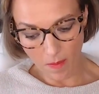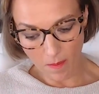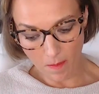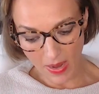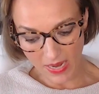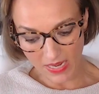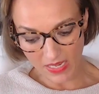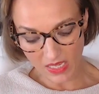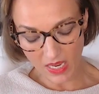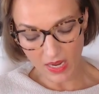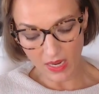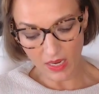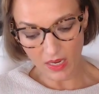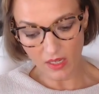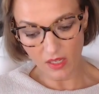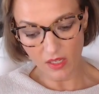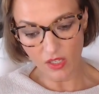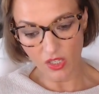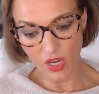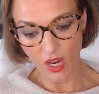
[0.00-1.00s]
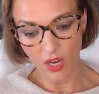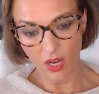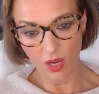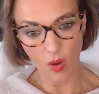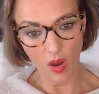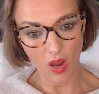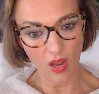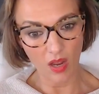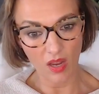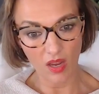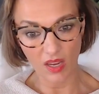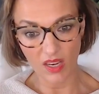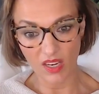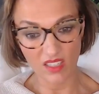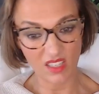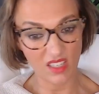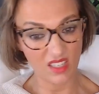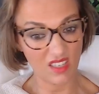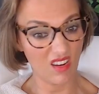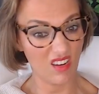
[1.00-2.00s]
Basic. So I
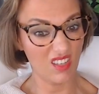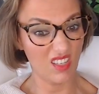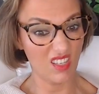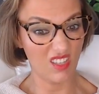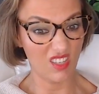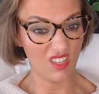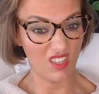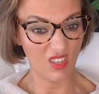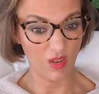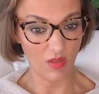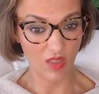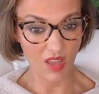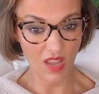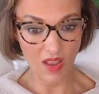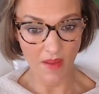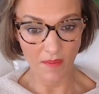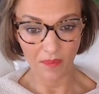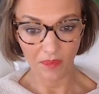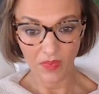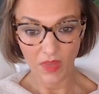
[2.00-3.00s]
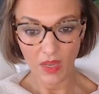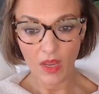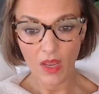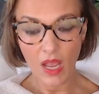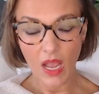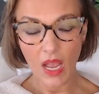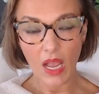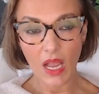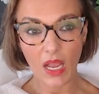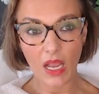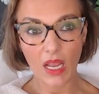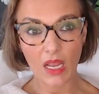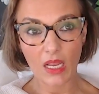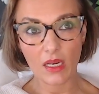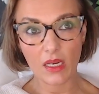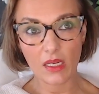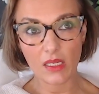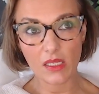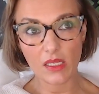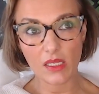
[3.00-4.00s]
decided to do that,
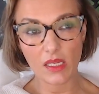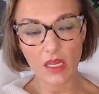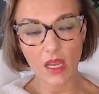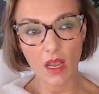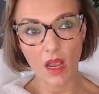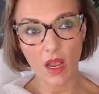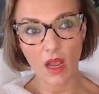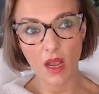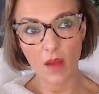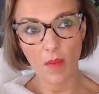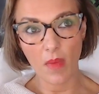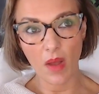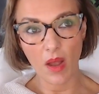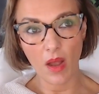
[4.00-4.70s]
and um,